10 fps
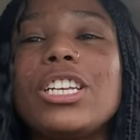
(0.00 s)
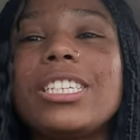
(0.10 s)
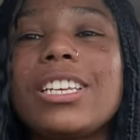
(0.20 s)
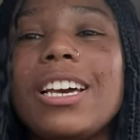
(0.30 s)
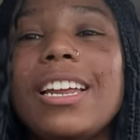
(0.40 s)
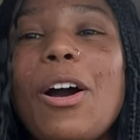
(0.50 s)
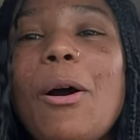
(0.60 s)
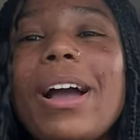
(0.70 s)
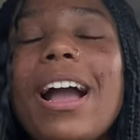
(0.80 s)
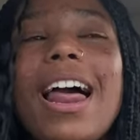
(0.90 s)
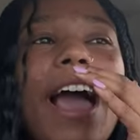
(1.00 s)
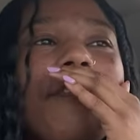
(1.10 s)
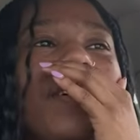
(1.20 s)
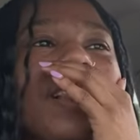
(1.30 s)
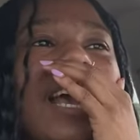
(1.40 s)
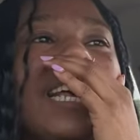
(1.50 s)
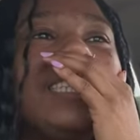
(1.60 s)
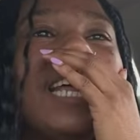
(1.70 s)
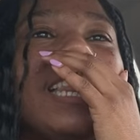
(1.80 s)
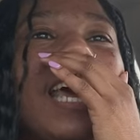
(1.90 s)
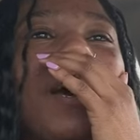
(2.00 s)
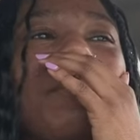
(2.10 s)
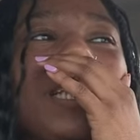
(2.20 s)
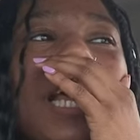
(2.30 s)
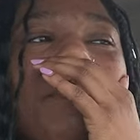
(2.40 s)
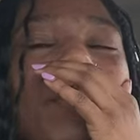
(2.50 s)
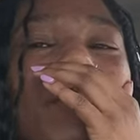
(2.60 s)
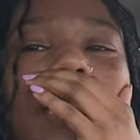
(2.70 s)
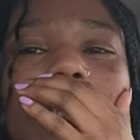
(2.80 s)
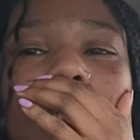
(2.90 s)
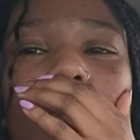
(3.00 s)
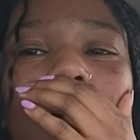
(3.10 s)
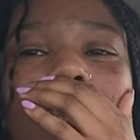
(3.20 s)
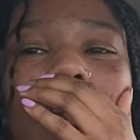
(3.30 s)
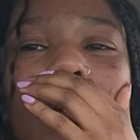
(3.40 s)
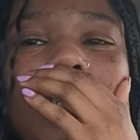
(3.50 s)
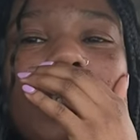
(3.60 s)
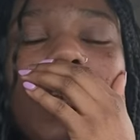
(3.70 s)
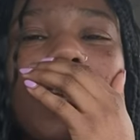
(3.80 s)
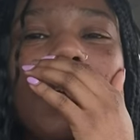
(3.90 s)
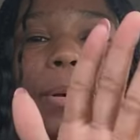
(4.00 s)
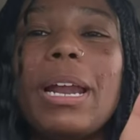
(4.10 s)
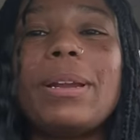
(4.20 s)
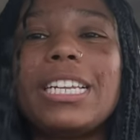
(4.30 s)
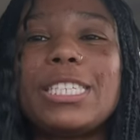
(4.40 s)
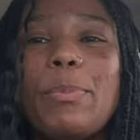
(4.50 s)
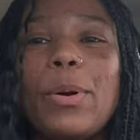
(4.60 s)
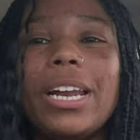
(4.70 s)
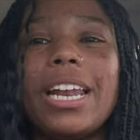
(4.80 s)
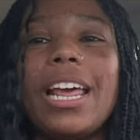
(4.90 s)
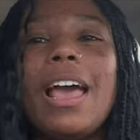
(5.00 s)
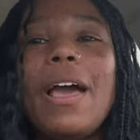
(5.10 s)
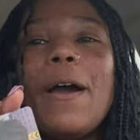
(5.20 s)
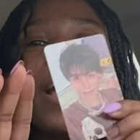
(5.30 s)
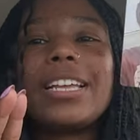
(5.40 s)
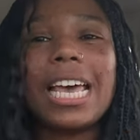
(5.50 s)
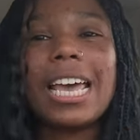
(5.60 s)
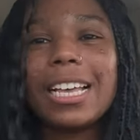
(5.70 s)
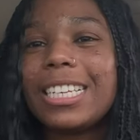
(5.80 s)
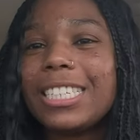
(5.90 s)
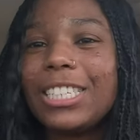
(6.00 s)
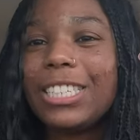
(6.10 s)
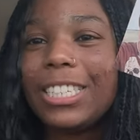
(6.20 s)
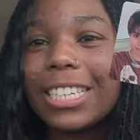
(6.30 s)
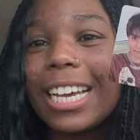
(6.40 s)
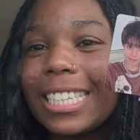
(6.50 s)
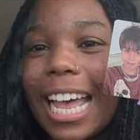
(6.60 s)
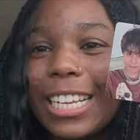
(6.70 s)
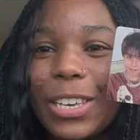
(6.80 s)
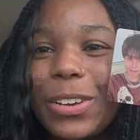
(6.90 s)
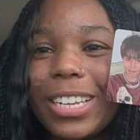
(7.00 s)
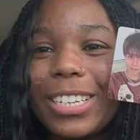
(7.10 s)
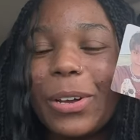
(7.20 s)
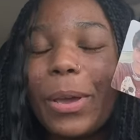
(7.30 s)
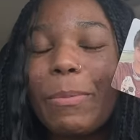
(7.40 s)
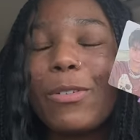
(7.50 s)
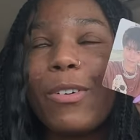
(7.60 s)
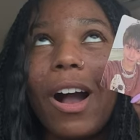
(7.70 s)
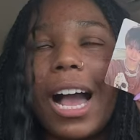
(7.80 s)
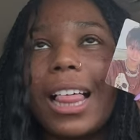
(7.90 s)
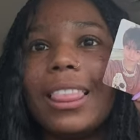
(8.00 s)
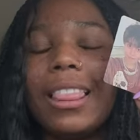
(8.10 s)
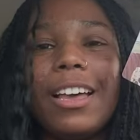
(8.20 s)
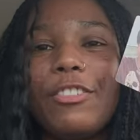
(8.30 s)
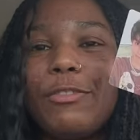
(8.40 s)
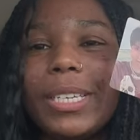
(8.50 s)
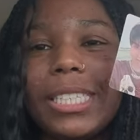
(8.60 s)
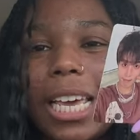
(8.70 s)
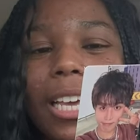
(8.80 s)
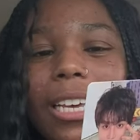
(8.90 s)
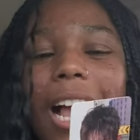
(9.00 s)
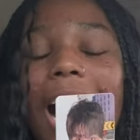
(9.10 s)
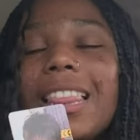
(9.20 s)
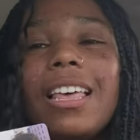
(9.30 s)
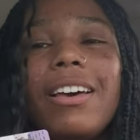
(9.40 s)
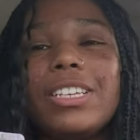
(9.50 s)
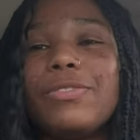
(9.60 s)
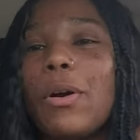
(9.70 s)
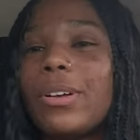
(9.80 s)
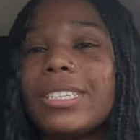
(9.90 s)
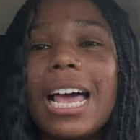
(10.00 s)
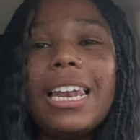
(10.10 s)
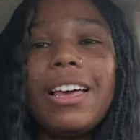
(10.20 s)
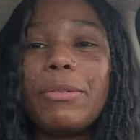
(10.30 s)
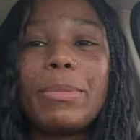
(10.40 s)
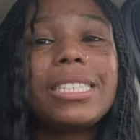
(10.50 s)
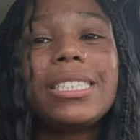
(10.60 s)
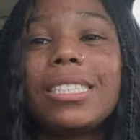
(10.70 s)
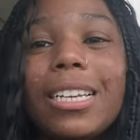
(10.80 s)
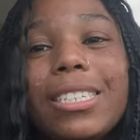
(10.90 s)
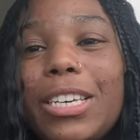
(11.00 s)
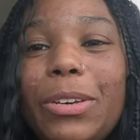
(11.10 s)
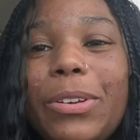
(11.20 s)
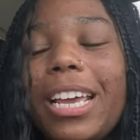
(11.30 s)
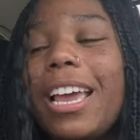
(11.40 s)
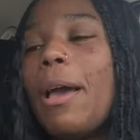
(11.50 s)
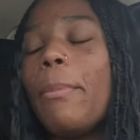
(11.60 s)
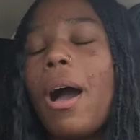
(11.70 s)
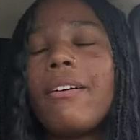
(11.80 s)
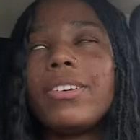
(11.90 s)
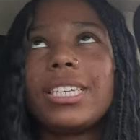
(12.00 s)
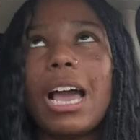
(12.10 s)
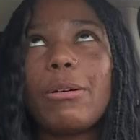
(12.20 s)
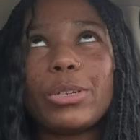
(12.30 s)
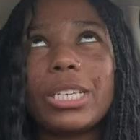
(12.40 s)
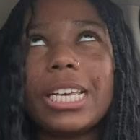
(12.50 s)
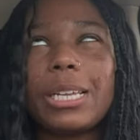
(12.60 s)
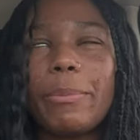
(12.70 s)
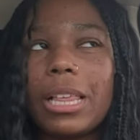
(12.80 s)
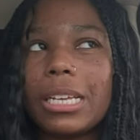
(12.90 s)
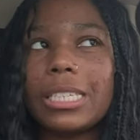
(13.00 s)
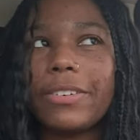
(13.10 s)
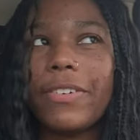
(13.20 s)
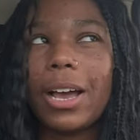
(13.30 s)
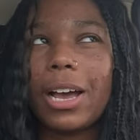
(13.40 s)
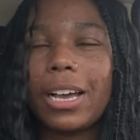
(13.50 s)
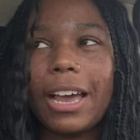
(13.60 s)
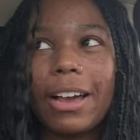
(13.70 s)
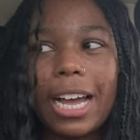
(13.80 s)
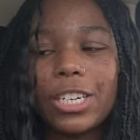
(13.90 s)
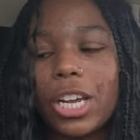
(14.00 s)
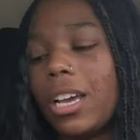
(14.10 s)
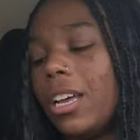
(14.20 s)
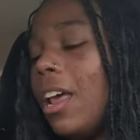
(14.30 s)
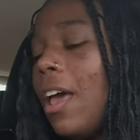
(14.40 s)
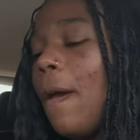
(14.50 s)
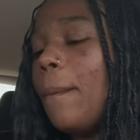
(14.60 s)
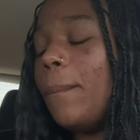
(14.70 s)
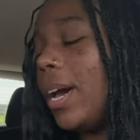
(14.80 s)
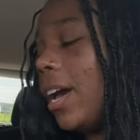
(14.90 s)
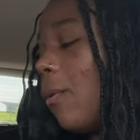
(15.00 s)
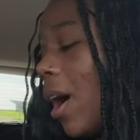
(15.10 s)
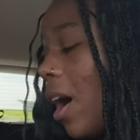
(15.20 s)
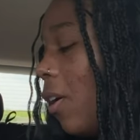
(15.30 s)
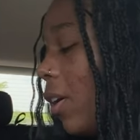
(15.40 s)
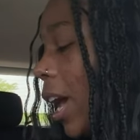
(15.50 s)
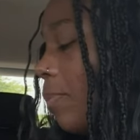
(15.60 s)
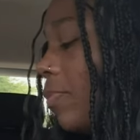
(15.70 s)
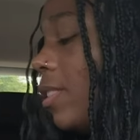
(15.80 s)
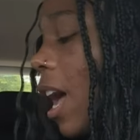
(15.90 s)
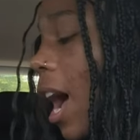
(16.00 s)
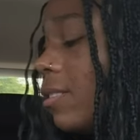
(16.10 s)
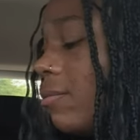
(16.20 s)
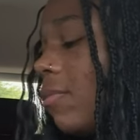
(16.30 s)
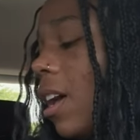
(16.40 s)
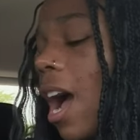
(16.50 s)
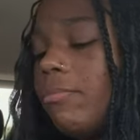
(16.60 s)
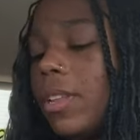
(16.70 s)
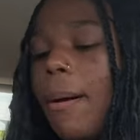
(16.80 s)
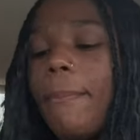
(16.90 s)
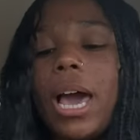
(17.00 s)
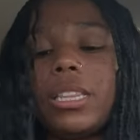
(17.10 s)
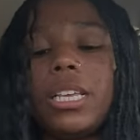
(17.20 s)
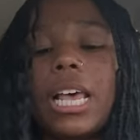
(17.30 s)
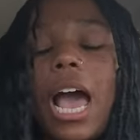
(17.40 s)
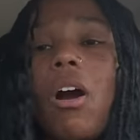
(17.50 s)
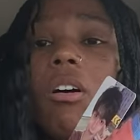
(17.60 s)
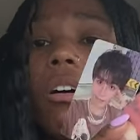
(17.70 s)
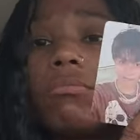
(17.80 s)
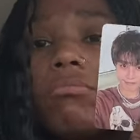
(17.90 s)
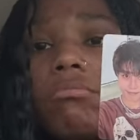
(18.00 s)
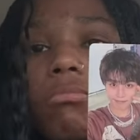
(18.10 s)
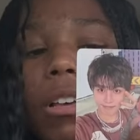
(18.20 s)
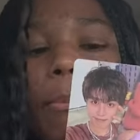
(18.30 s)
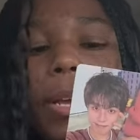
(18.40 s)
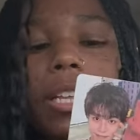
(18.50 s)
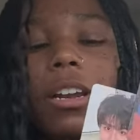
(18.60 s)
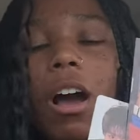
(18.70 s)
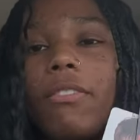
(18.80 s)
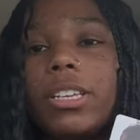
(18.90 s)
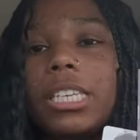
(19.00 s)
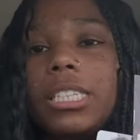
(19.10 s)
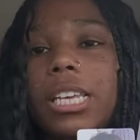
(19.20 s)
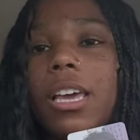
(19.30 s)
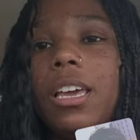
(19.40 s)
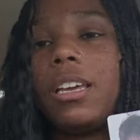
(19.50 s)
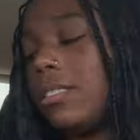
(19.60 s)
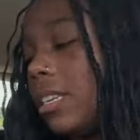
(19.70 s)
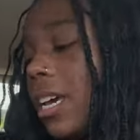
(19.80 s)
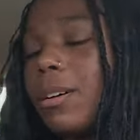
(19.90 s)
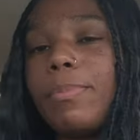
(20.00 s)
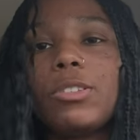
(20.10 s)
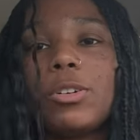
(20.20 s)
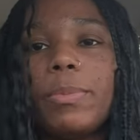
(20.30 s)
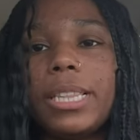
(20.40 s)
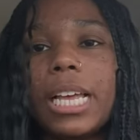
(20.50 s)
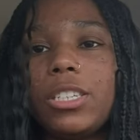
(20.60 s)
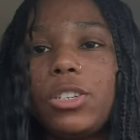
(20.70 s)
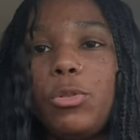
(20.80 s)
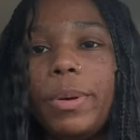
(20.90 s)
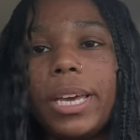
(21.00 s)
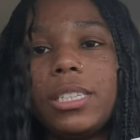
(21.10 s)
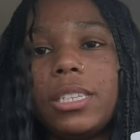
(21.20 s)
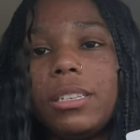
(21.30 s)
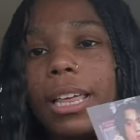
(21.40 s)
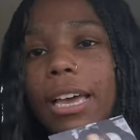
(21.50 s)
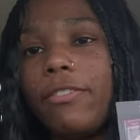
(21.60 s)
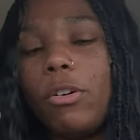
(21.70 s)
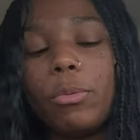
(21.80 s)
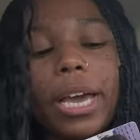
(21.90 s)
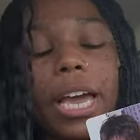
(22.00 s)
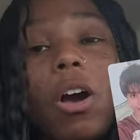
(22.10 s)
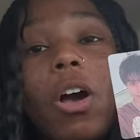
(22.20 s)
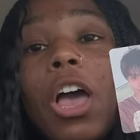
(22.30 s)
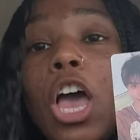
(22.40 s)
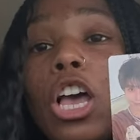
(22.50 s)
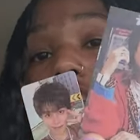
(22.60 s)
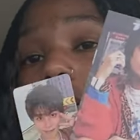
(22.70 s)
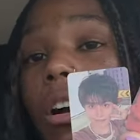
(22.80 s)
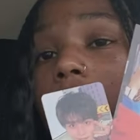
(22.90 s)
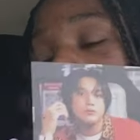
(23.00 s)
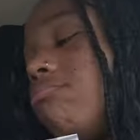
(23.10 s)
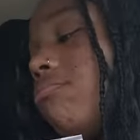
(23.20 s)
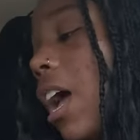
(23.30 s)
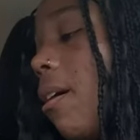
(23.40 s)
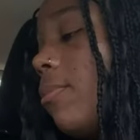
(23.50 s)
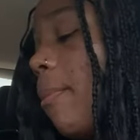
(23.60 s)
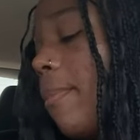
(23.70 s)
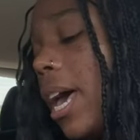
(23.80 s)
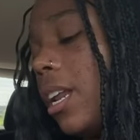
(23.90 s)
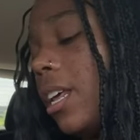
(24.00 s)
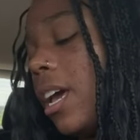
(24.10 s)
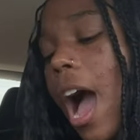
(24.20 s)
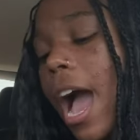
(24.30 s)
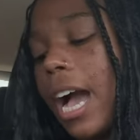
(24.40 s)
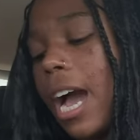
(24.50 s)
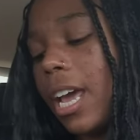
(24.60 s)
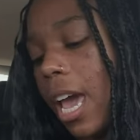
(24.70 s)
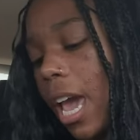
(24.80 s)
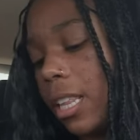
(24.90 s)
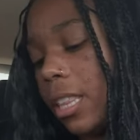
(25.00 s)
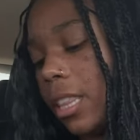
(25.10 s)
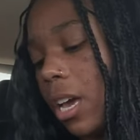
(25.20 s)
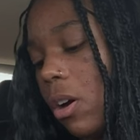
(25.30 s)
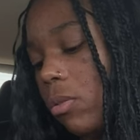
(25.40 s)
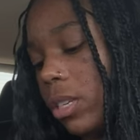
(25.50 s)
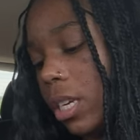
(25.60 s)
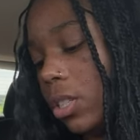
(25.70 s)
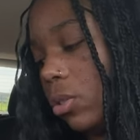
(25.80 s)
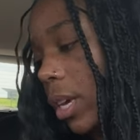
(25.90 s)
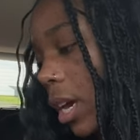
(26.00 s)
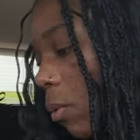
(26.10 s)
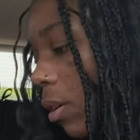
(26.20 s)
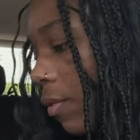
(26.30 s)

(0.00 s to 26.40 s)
just as good. Oh my God, I feel like I set that up to like be really disappointed that it wasn't Jaehyun, but I'm not disappointed. Taeyang is just as cutie. Don't get me wrong, I love me Taeyang. I love his vocals, I love him, he's such a cutie. But obviously I was really testing my luck to see if I got Jaehyun. But wow, okay, I'm not mad at this at all. I mean, and then obviously the Taeyang poster, but that's too big to like fold back out. So I'm not mad at it. I kind of hate that they only let you get one